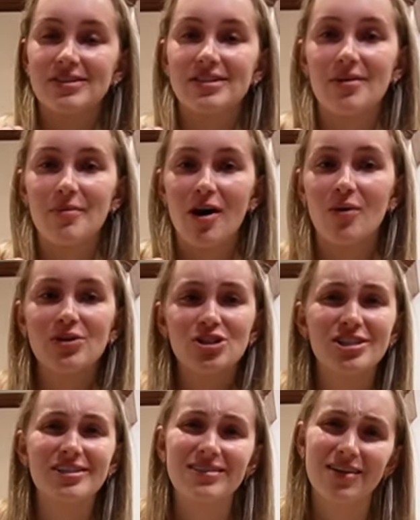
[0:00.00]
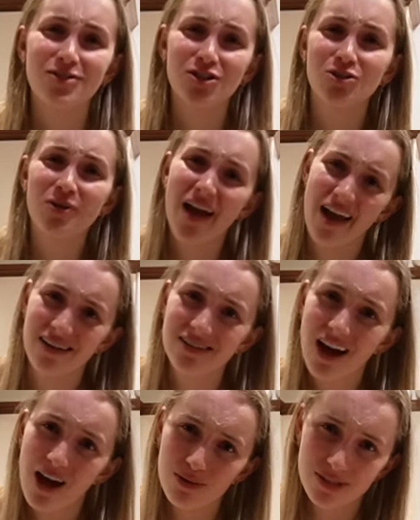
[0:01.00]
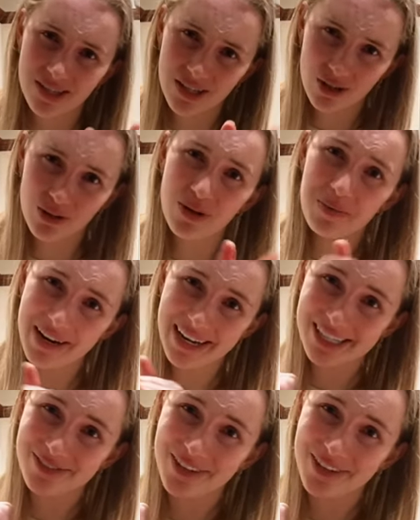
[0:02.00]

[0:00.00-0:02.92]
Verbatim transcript: stay well, Jesus loves you, and I will see you in my next